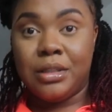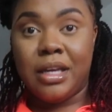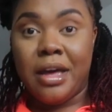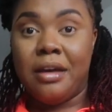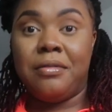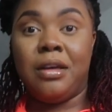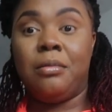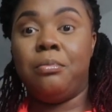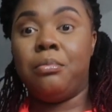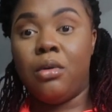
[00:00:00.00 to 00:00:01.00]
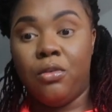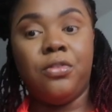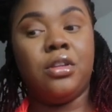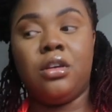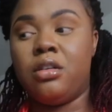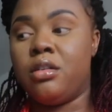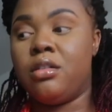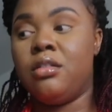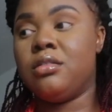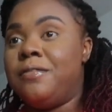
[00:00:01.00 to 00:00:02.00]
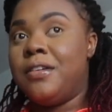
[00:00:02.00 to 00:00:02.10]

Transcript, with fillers: to having both of the girls.